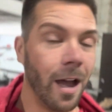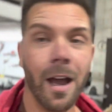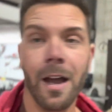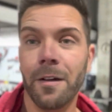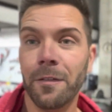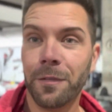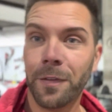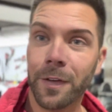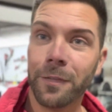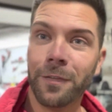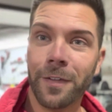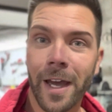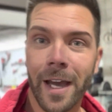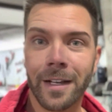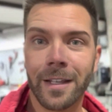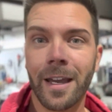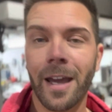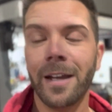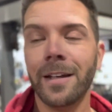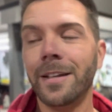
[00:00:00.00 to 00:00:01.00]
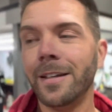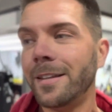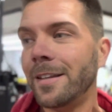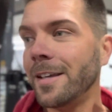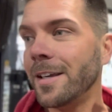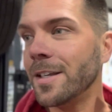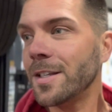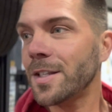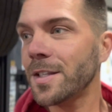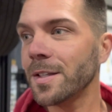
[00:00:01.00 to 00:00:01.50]
Fun fact, I did
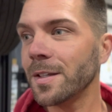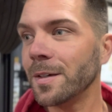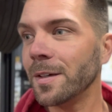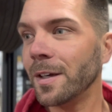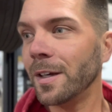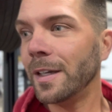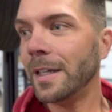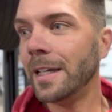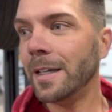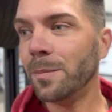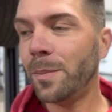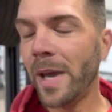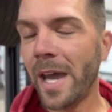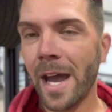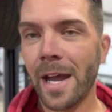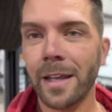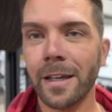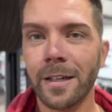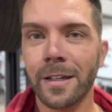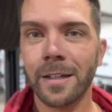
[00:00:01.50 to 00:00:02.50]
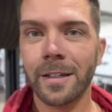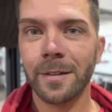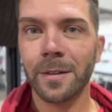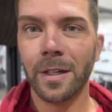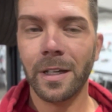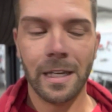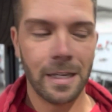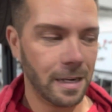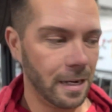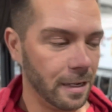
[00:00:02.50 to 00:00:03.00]
these in paddock
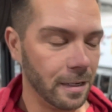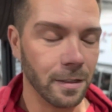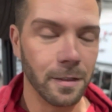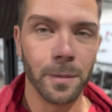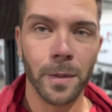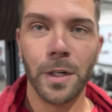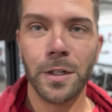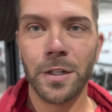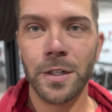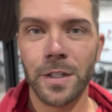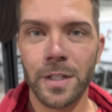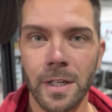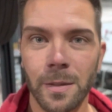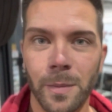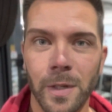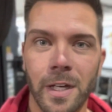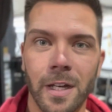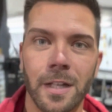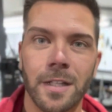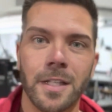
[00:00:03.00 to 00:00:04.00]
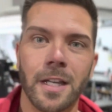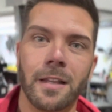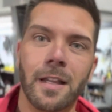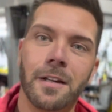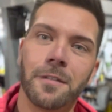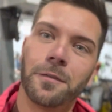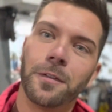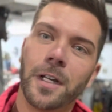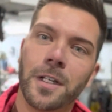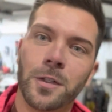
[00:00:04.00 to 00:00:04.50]
in an emergency because I let a
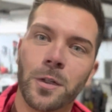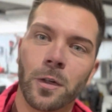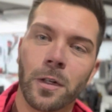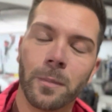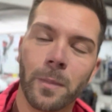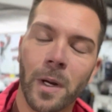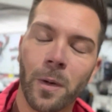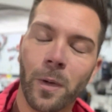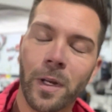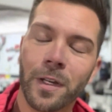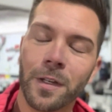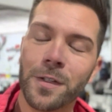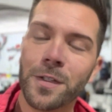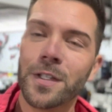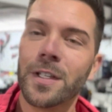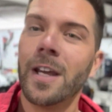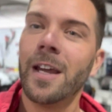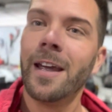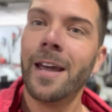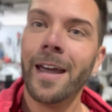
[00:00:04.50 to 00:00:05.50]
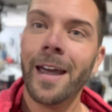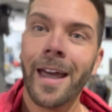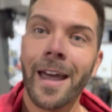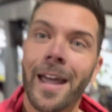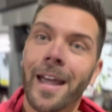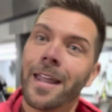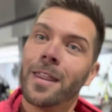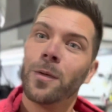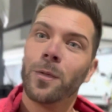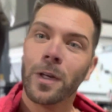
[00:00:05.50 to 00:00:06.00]
friend torque my wheels
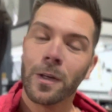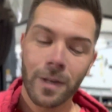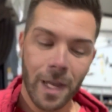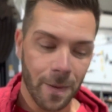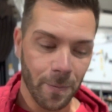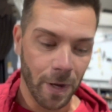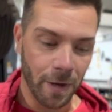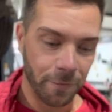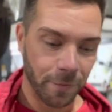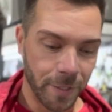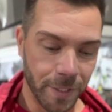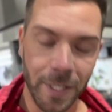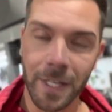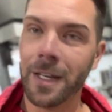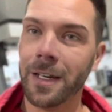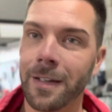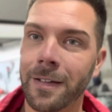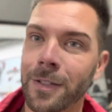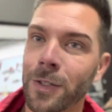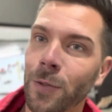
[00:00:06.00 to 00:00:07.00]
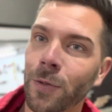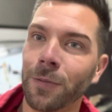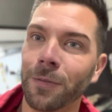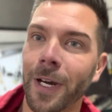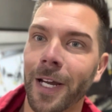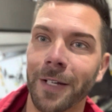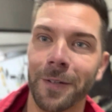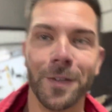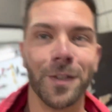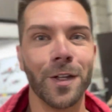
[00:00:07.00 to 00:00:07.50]
and the wheel came off because he didn't do it
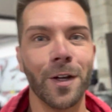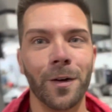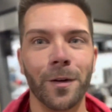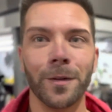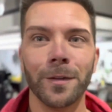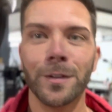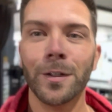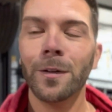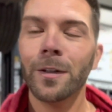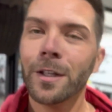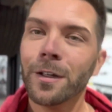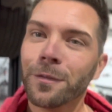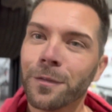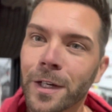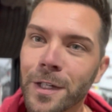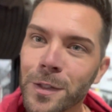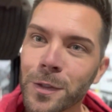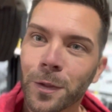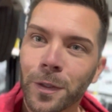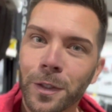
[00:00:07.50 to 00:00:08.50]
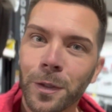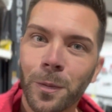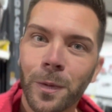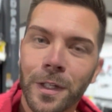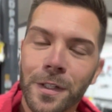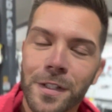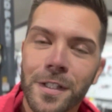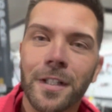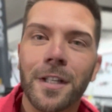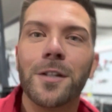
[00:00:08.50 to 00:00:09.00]
right. So don't let your friends torque your
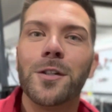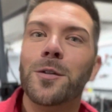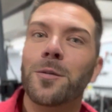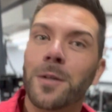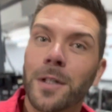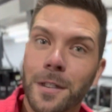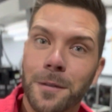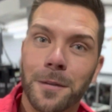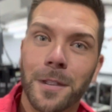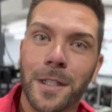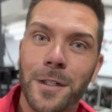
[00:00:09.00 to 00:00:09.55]
wheels unless you really, really